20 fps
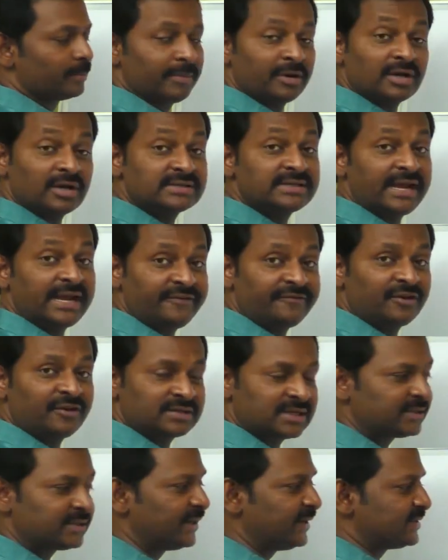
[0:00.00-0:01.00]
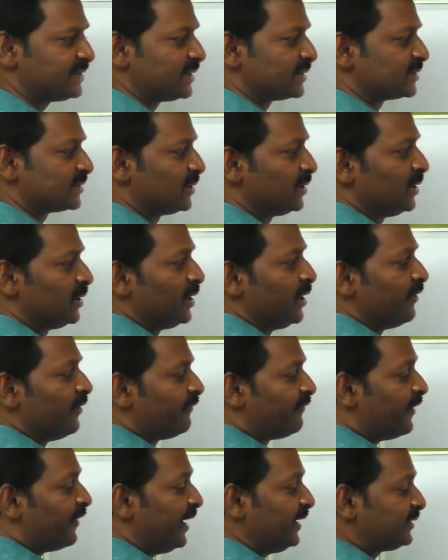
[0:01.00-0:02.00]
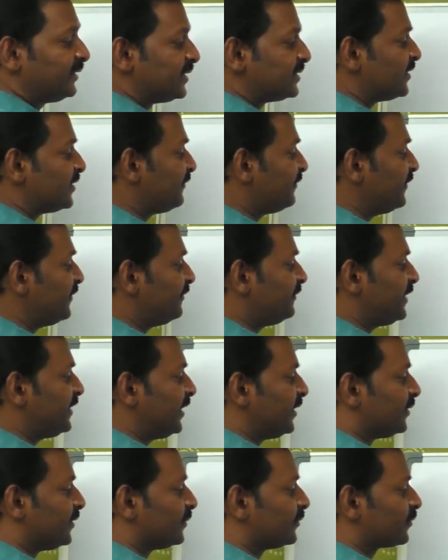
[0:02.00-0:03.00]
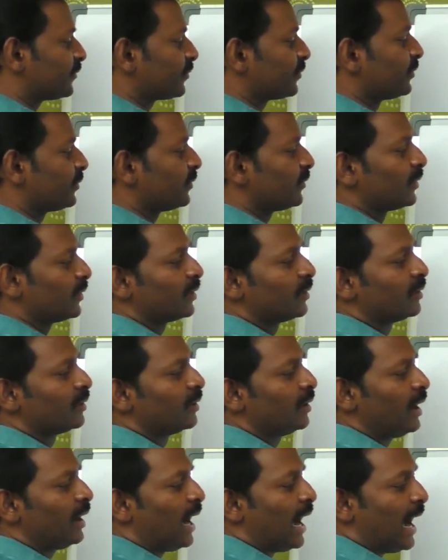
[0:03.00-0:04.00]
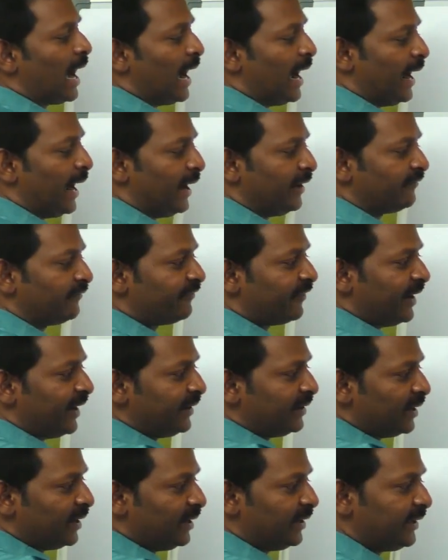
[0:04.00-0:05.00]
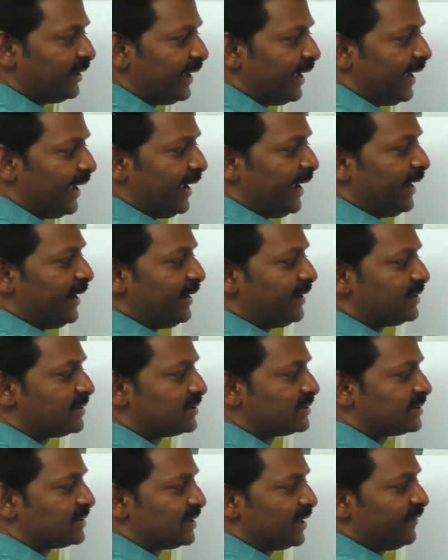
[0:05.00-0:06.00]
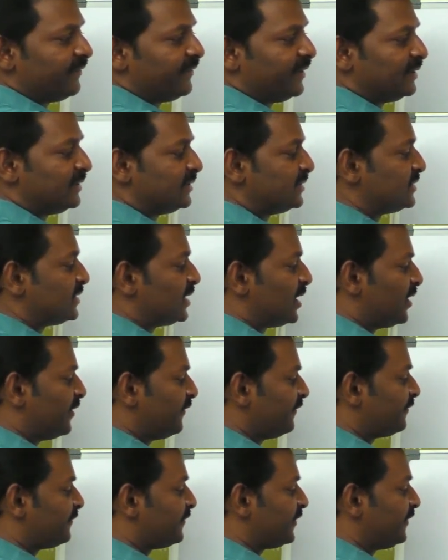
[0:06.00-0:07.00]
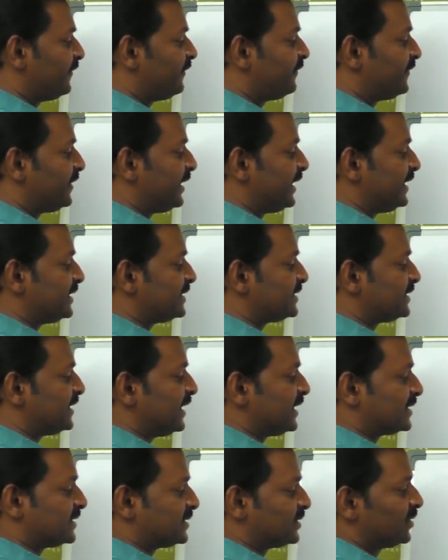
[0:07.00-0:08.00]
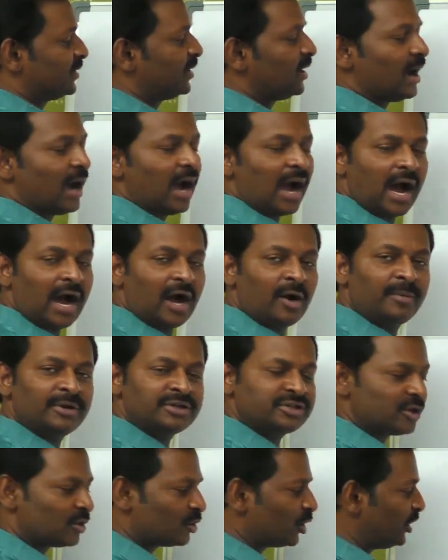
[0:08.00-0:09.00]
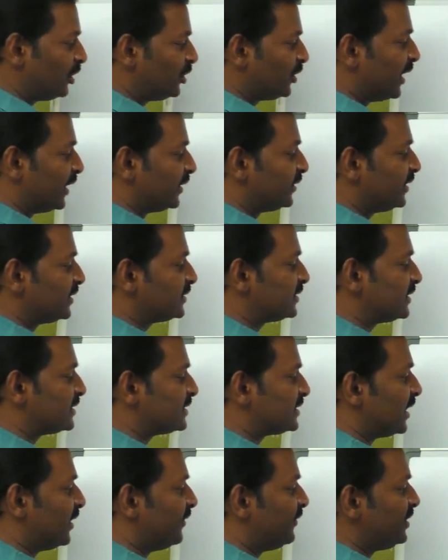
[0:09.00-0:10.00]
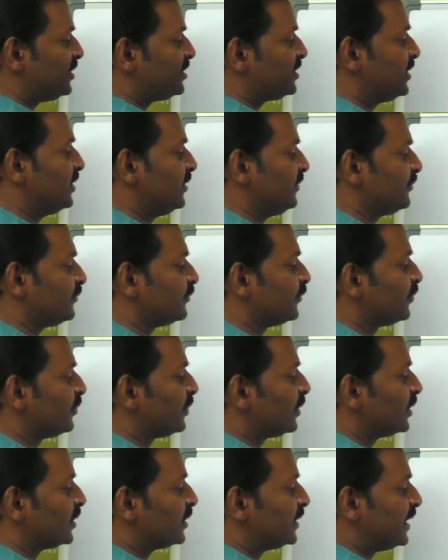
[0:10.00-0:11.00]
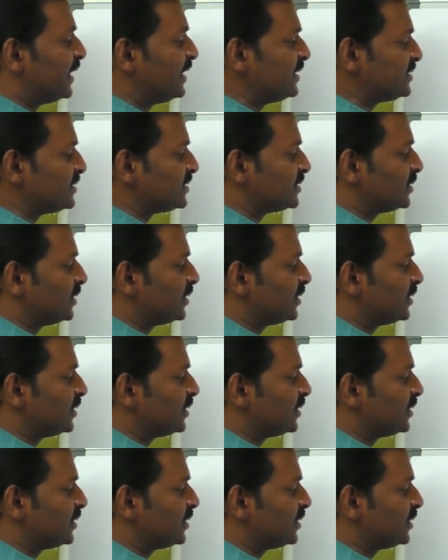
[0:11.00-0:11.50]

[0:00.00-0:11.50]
because 9 4 is 36 5 3 is 15 and finally 8 7 is 56 how much you are going to get this is 17 yes